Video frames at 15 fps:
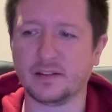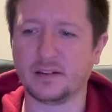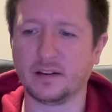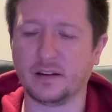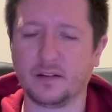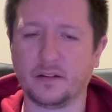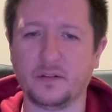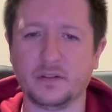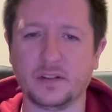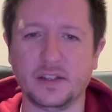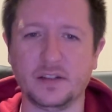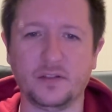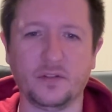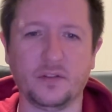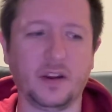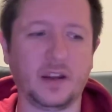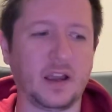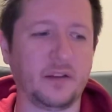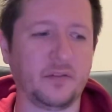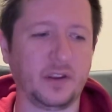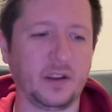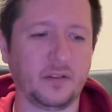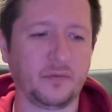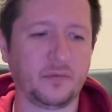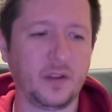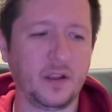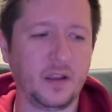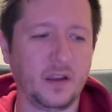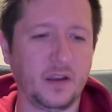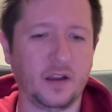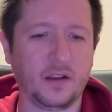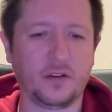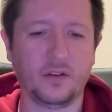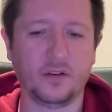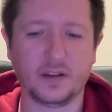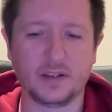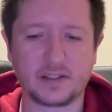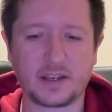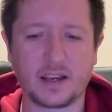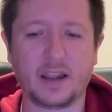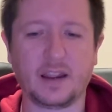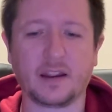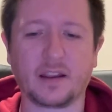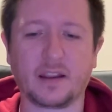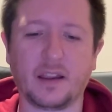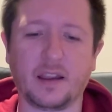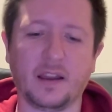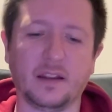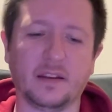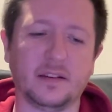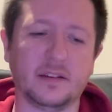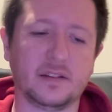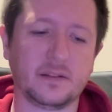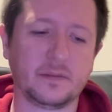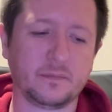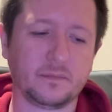and I was enjoying having a good attack and